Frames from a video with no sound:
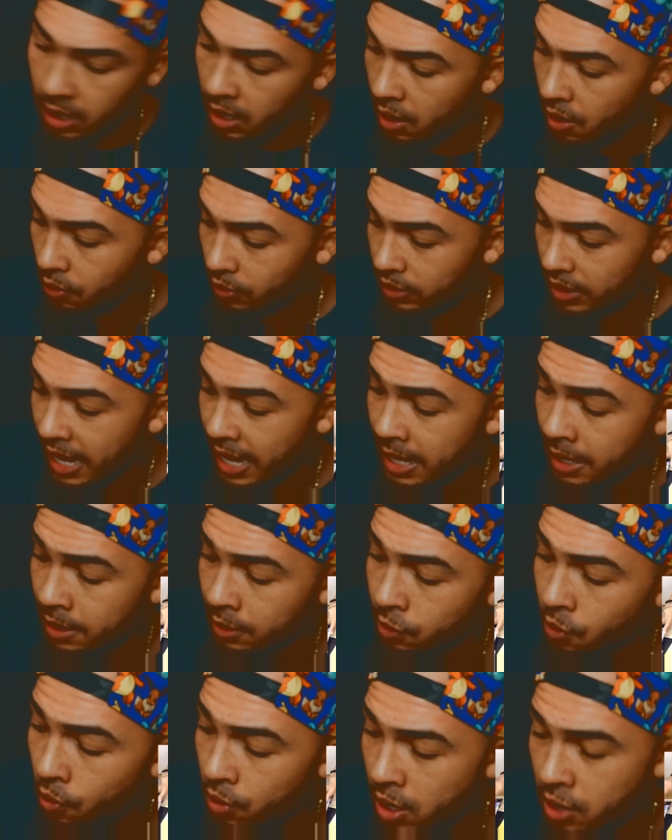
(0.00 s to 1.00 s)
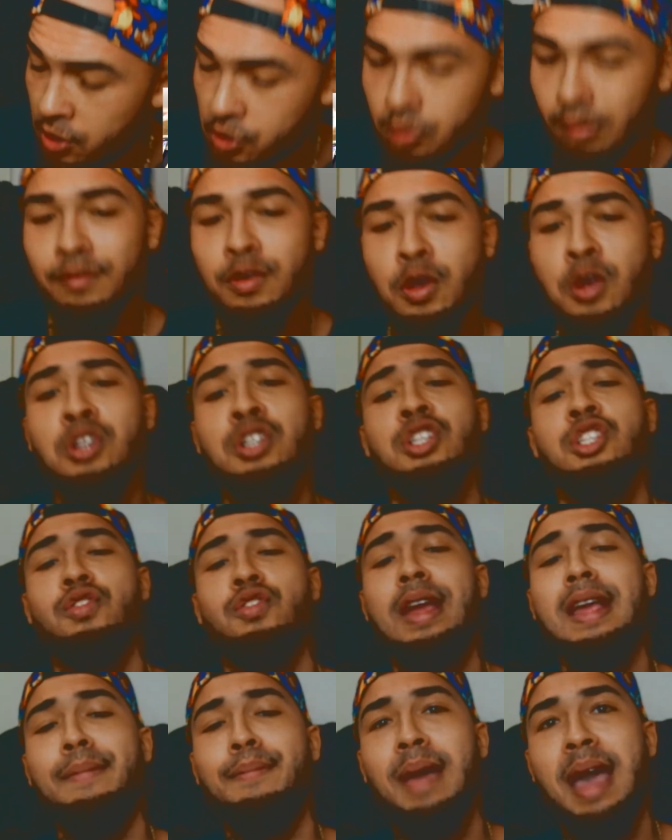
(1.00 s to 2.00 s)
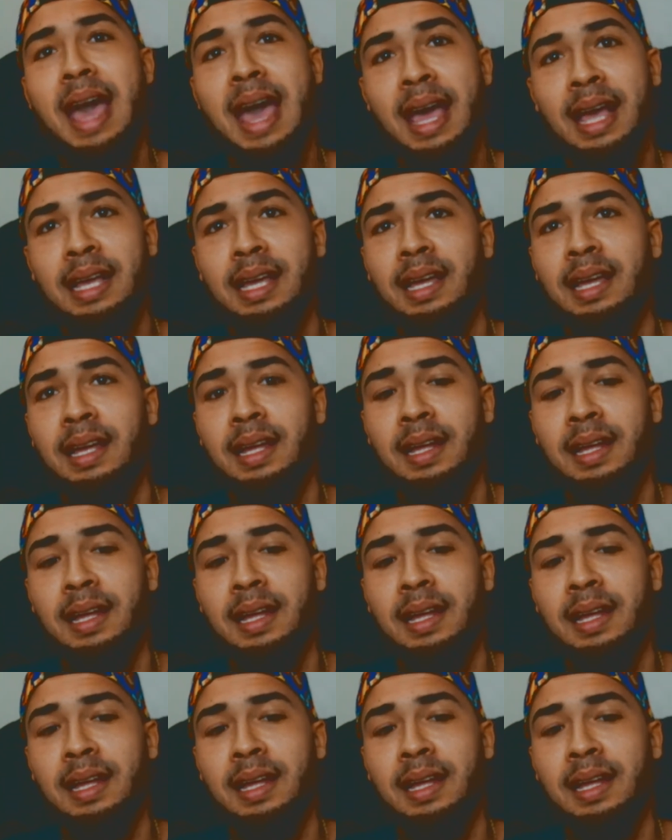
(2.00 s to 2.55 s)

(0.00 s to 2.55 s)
Okay, going on to the Fusion Strike pack.